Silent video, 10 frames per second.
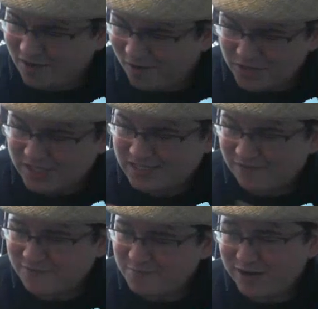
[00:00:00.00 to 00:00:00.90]
all the
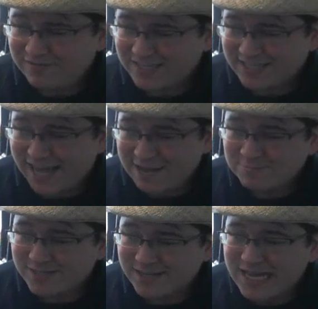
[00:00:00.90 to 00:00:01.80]
stuff from previous
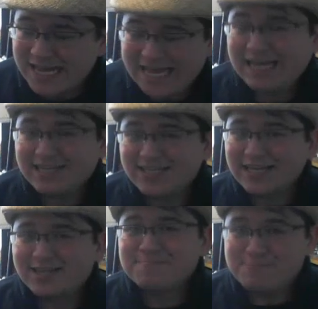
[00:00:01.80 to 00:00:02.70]
games, it is
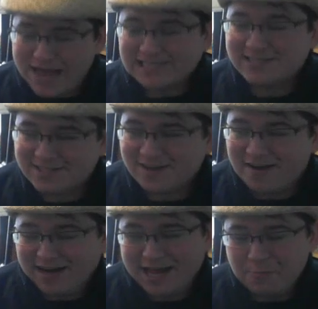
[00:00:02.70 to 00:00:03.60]
like the best
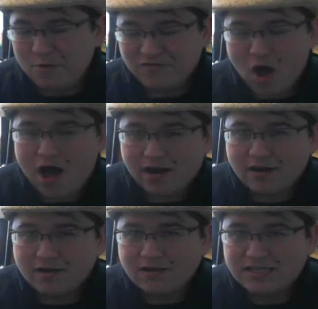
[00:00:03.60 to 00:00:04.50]
Sonic game we've got
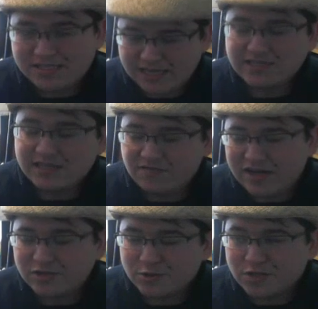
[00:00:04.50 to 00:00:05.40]
since
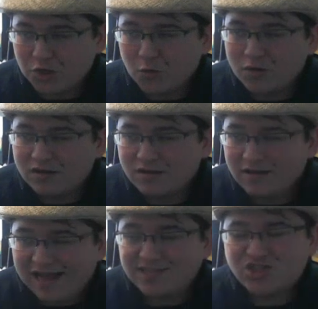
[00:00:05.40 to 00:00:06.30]
Adventure 2.
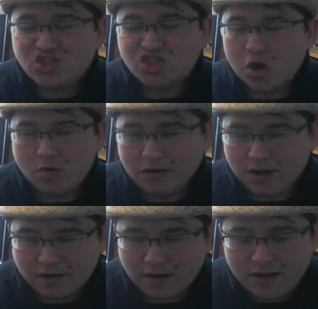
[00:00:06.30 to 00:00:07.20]
It's so
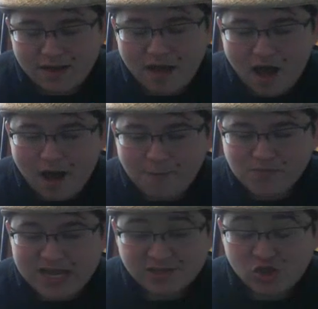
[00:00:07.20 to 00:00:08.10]
good.
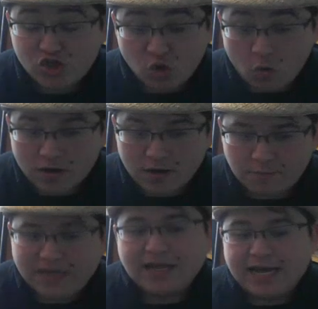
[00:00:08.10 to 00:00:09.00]
Um, it's short,
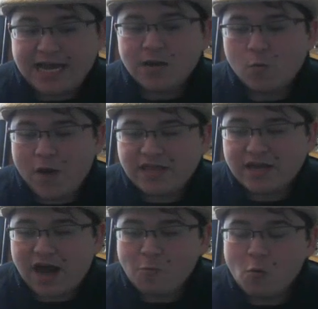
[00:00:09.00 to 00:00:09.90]
but like in a way
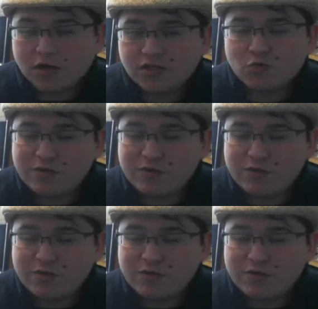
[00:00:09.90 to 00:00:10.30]
that I want to